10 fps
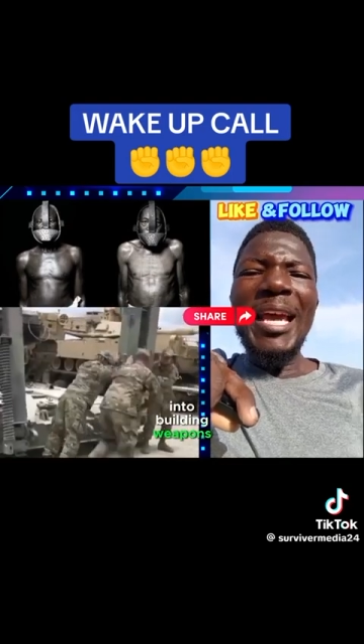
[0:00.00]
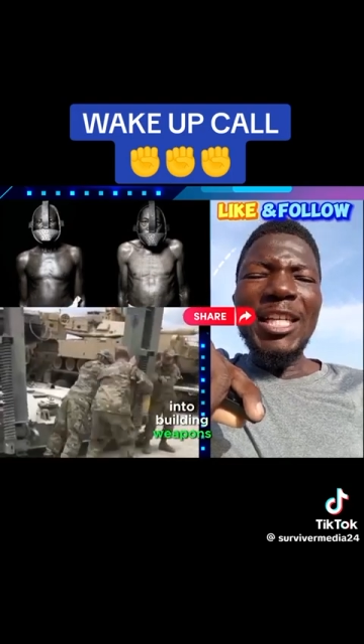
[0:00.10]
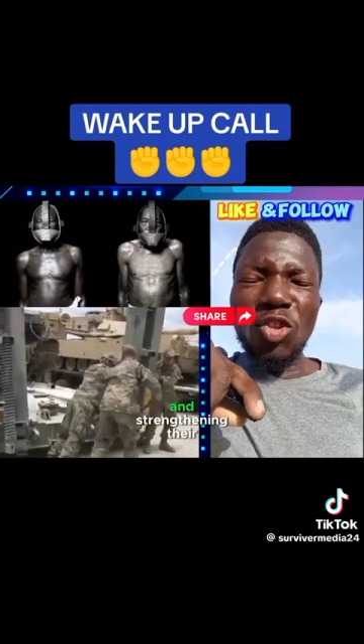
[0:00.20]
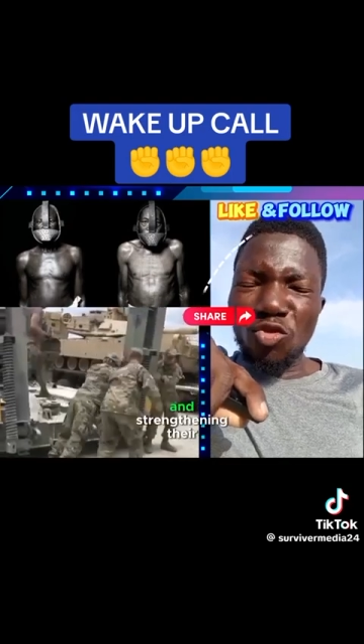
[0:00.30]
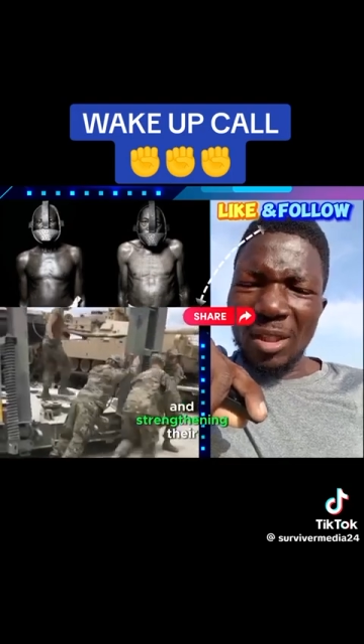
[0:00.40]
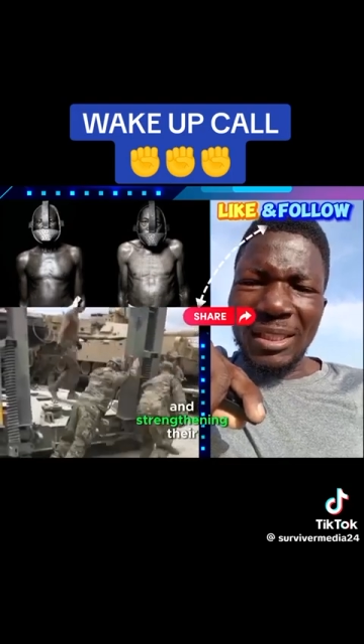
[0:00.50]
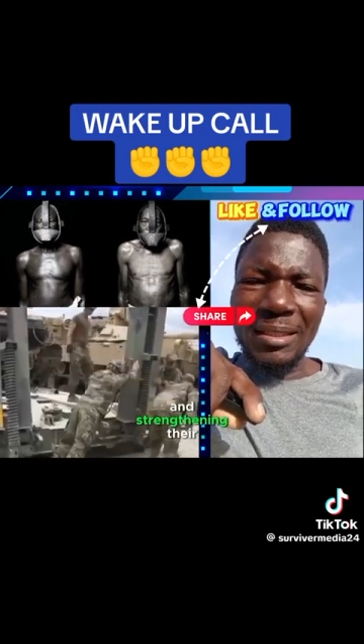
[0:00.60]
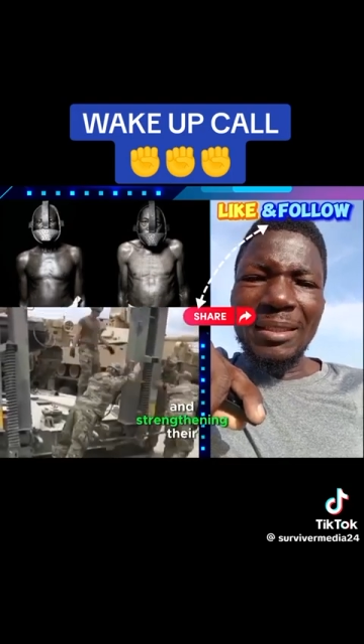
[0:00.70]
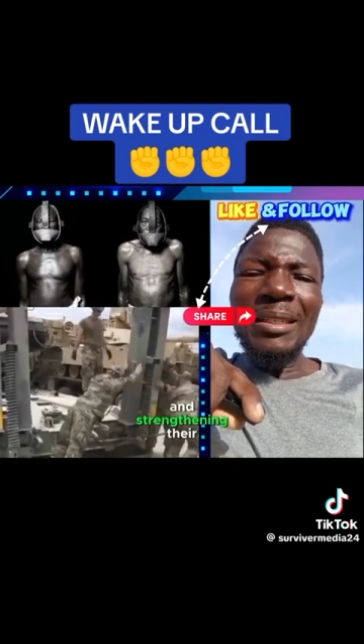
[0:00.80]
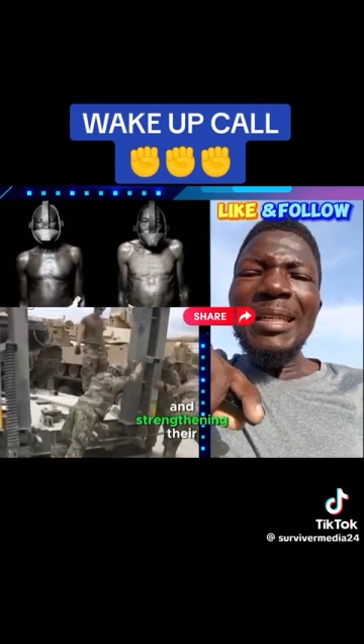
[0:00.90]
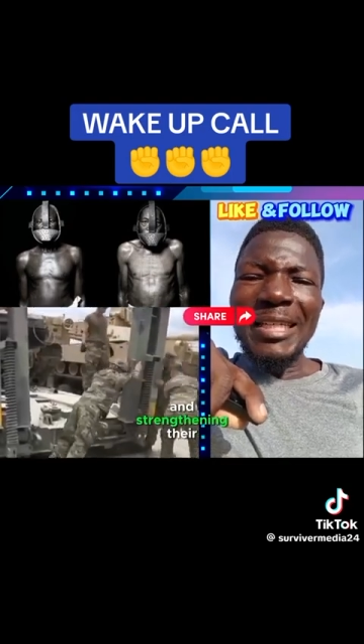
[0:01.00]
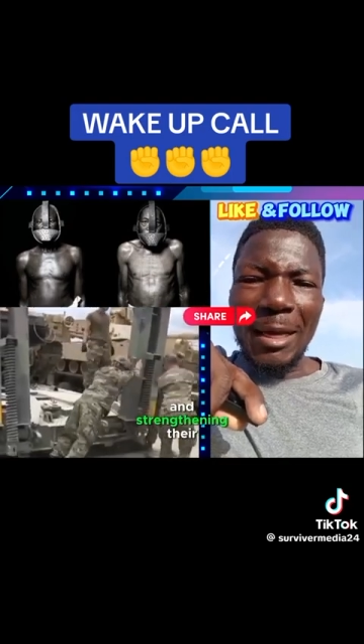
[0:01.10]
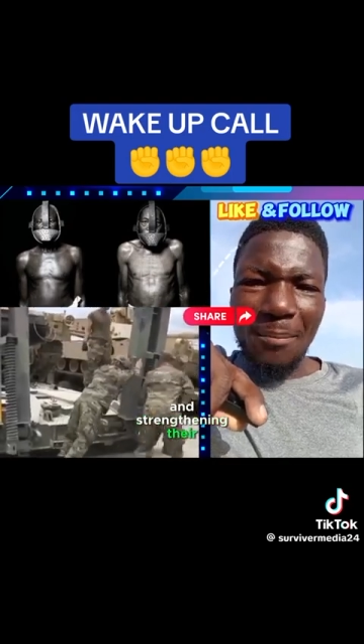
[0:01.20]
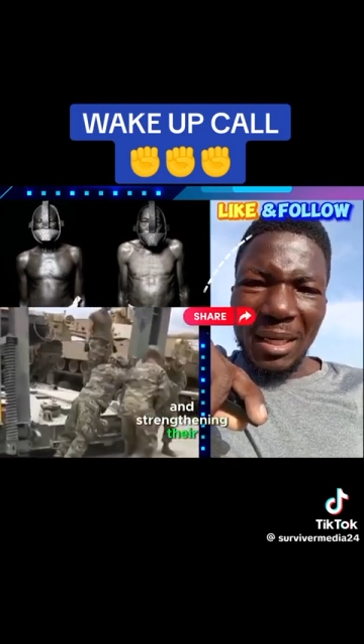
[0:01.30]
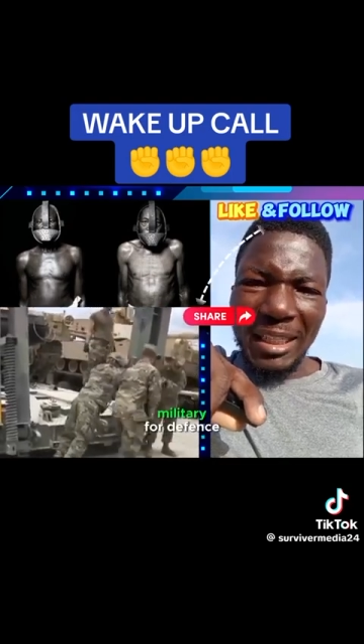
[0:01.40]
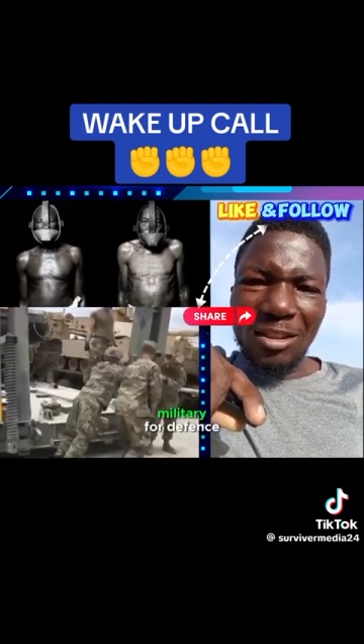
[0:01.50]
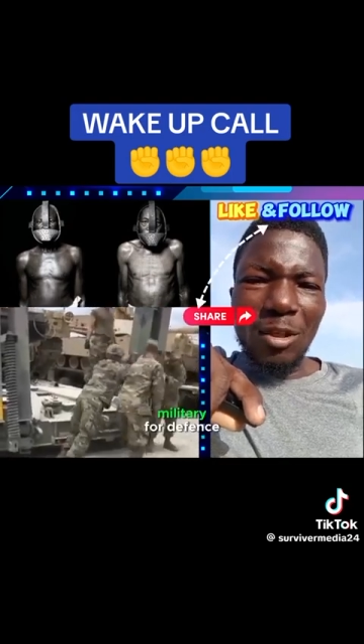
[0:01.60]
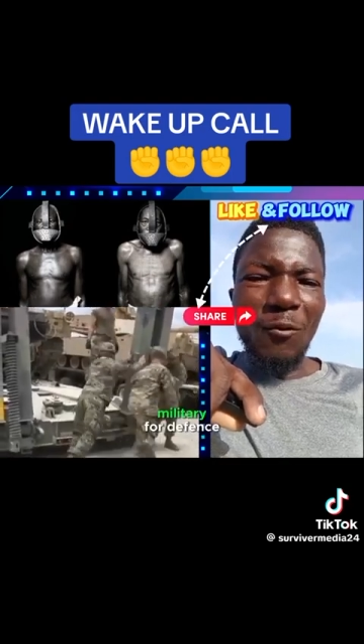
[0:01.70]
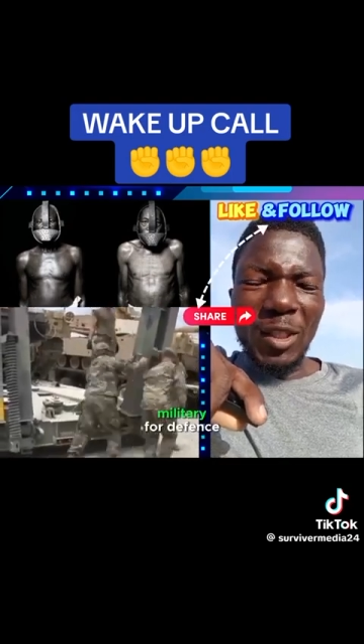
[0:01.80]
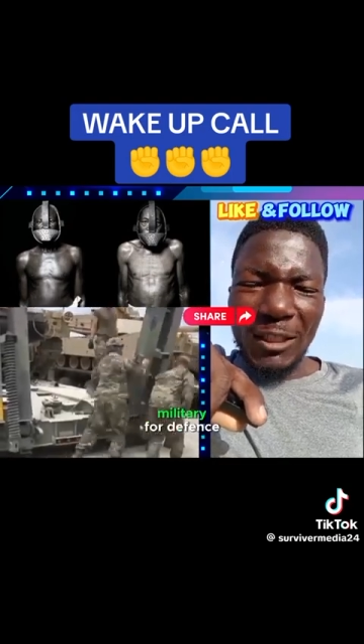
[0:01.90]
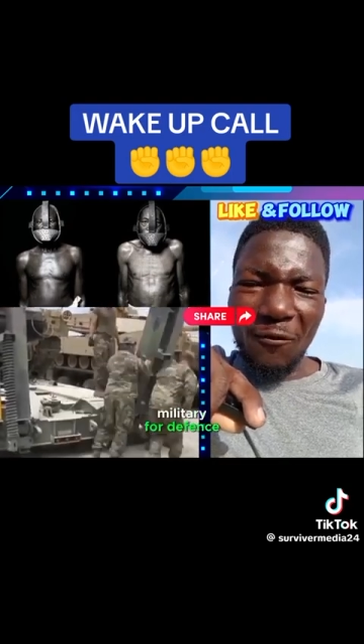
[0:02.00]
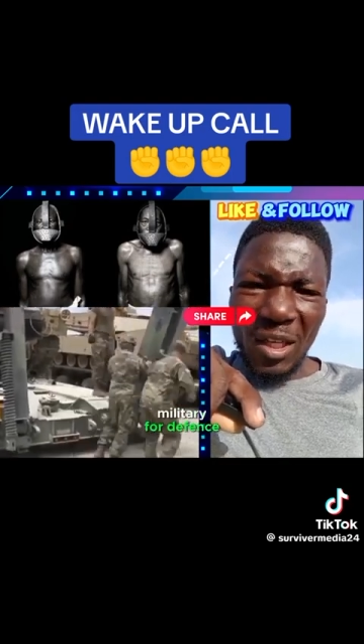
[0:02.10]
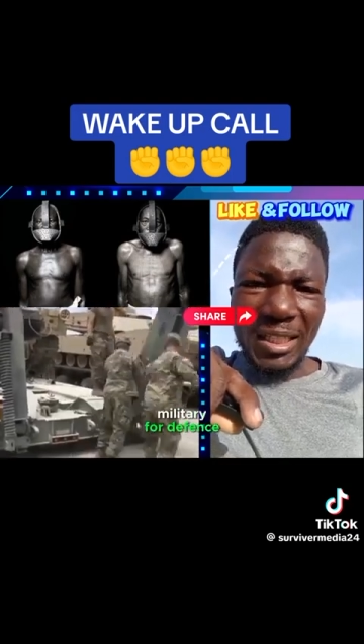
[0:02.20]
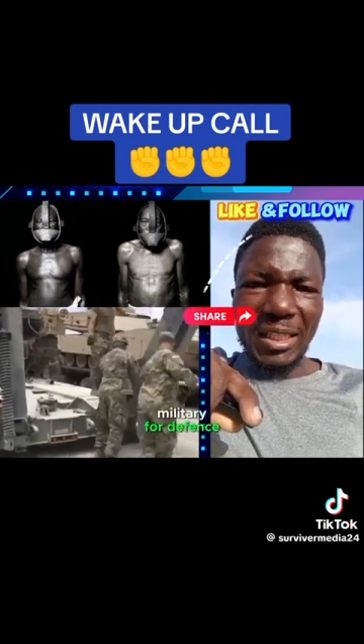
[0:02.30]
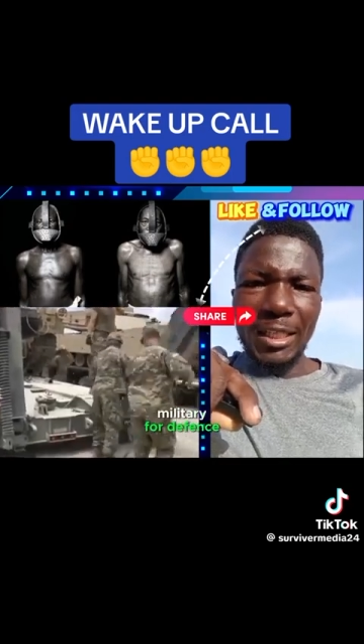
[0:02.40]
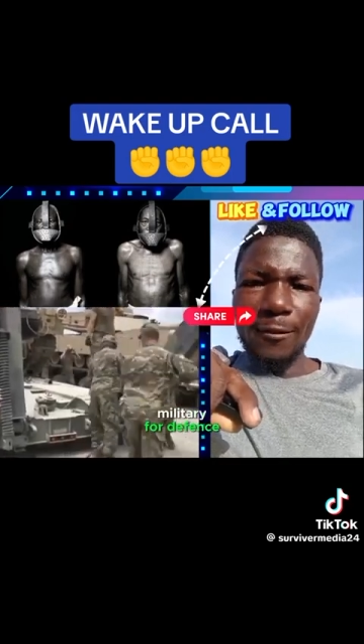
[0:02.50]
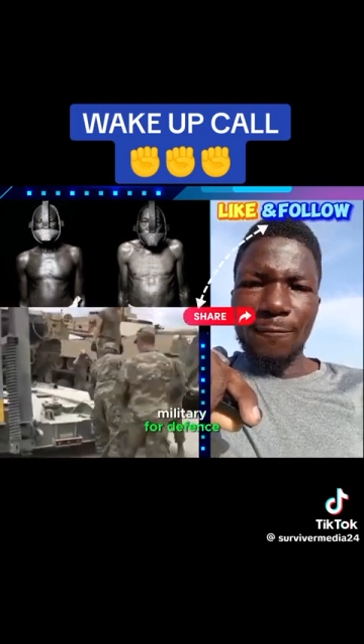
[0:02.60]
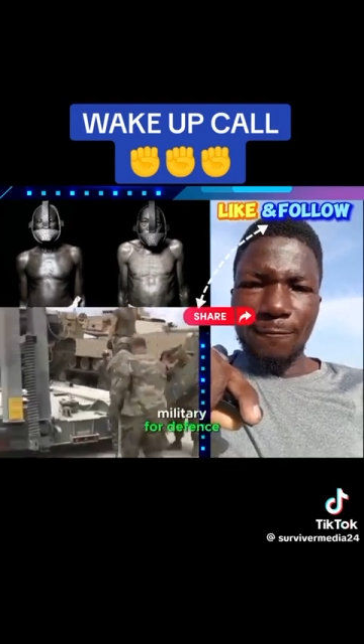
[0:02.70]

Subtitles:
and strengthening their military for defense.